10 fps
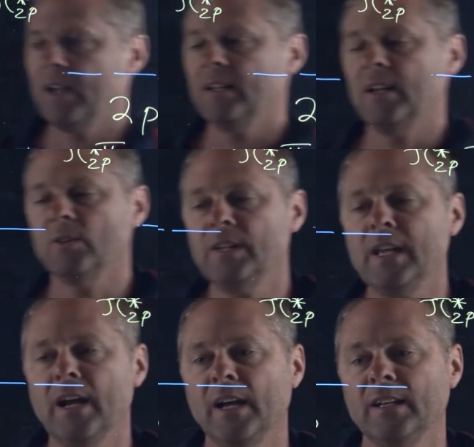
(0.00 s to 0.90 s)
Now
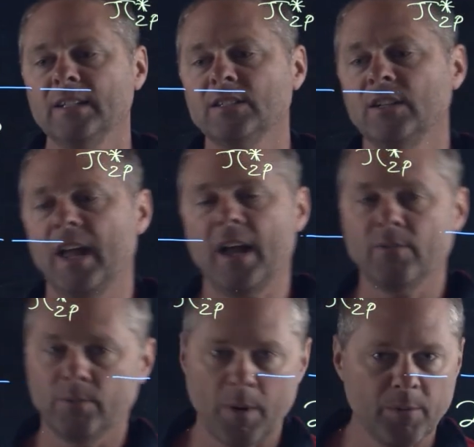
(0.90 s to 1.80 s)
neon is going to have,
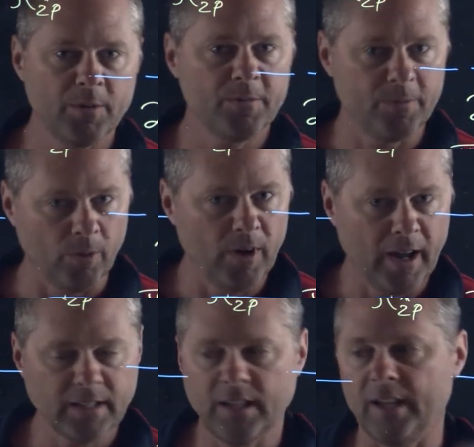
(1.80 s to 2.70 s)
remember, a full
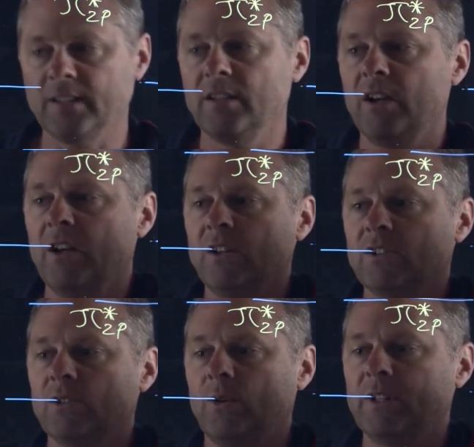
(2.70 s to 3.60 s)
octet,
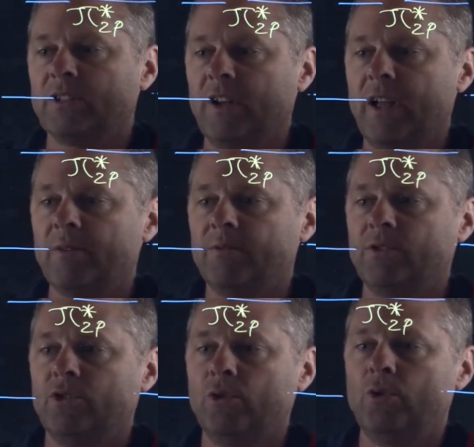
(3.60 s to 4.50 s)
so it's going to have
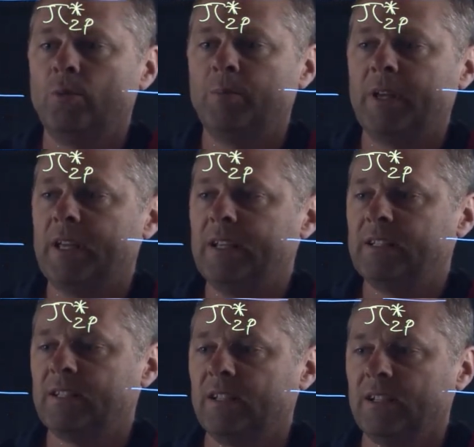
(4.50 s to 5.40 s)

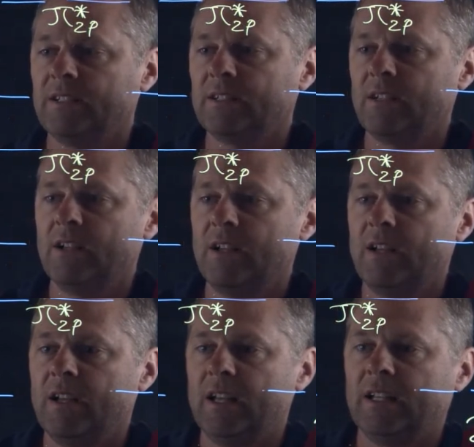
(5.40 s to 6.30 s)
2p6
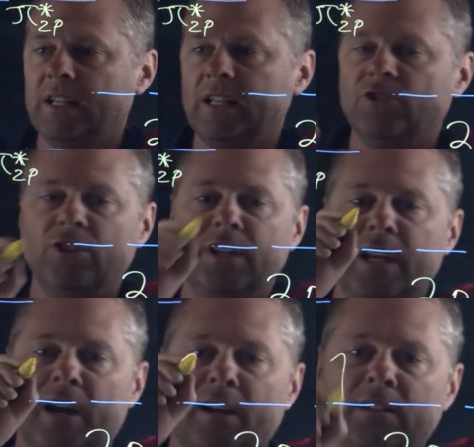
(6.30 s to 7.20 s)
in each
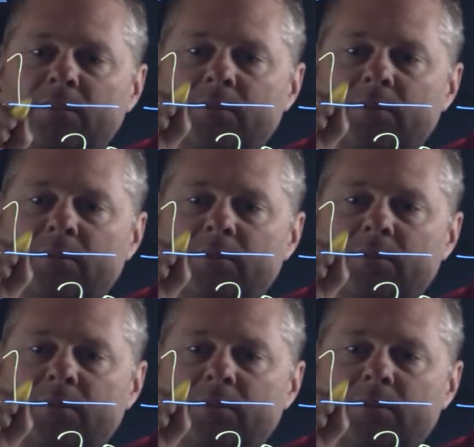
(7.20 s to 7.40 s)
neon.